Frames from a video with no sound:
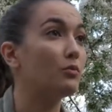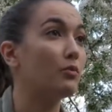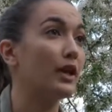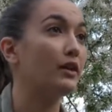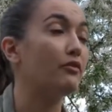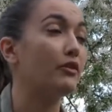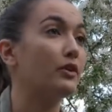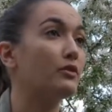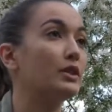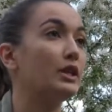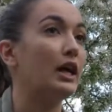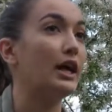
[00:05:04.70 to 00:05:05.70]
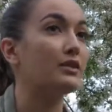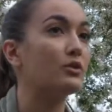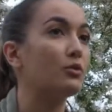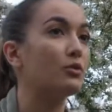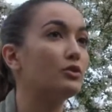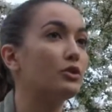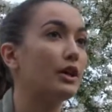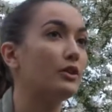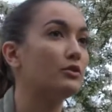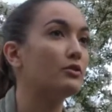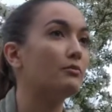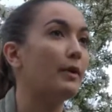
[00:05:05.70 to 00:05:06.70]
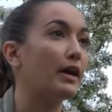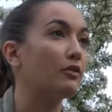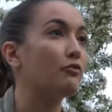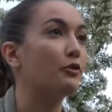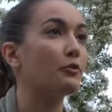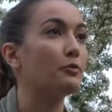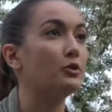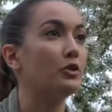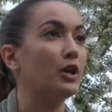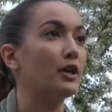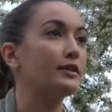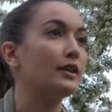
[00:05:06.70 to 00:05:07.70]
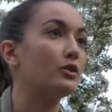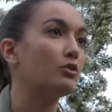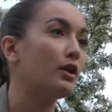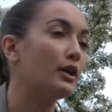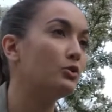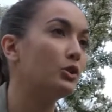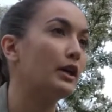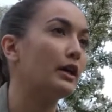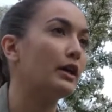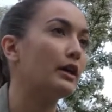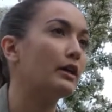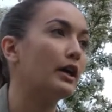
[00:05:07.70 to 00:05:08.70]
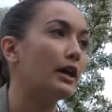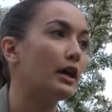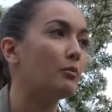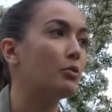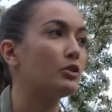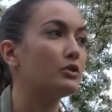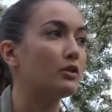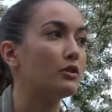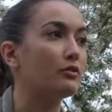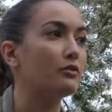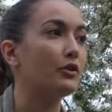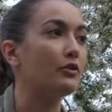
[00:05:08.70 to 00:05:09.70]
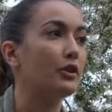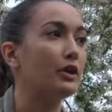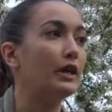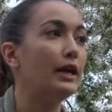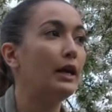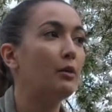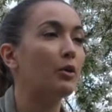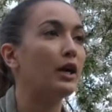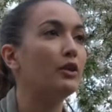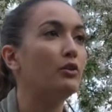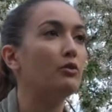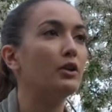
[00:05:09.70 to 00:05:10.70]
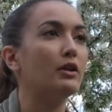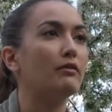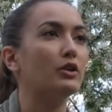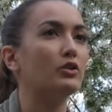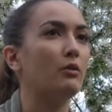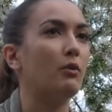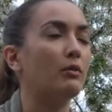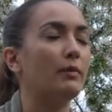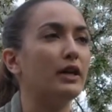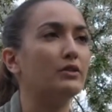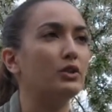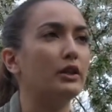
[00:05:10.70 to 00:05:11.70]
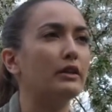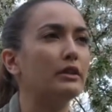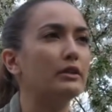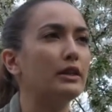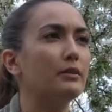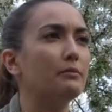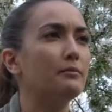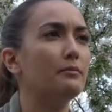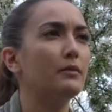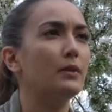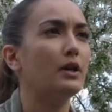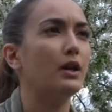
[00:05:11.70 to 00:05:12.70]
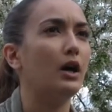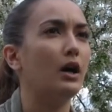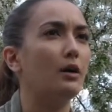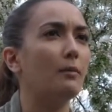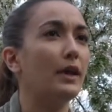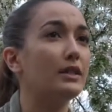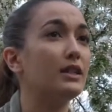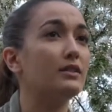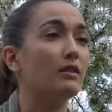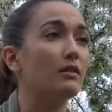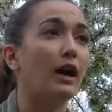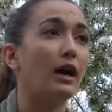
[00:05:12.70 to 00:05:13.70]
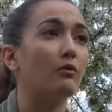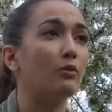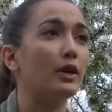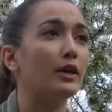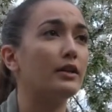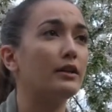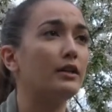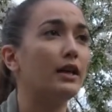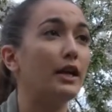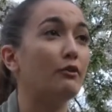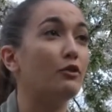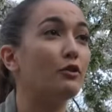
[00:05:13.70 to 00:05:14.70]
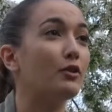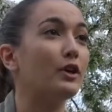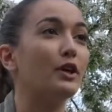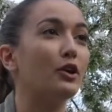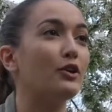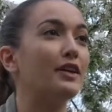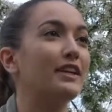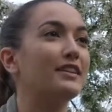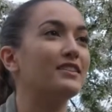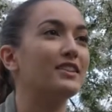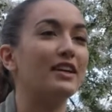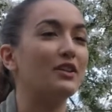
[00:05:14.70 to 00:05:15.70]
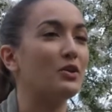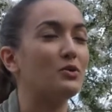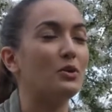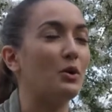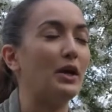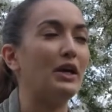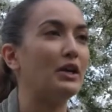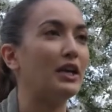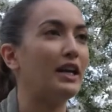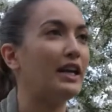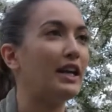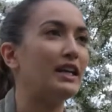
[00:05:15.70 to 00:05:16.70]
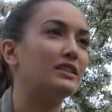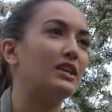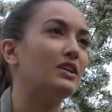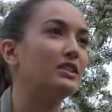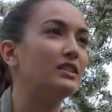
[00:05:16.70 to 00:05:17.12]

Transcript: like field. In high school, it changed back and forth between architecture and engineering. I got pushed a little further, but I knew that eventually I wanted my engineering stamp. That takes a lot of work, and if you quit early, like there's no way you're gonna get it done.